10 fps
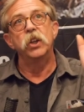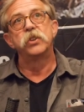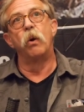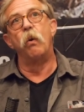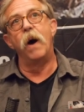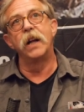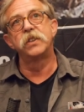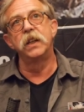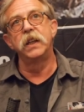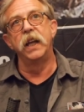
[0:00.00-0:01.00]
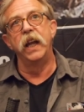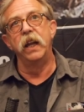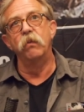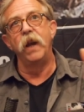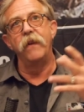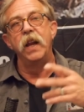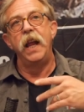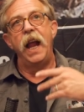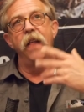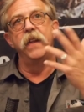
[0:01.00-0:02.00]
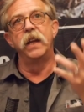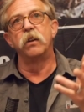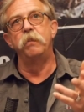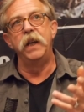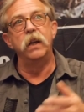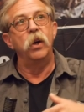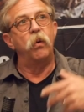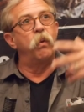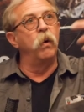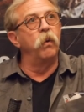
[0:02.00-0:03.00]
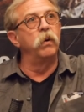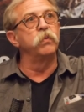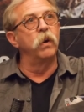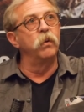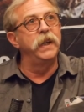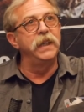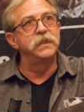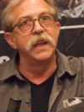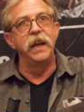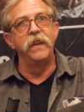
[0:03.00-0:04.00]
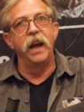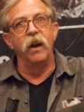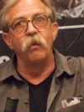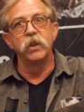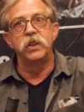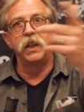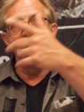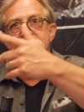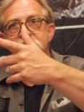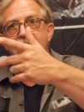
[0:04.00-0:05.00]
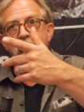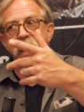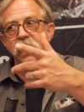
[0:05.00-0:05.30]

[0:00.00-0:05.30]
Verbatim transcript: So we'll watch it again. We have, and then it'll be what, what, what would he say there? What should he say?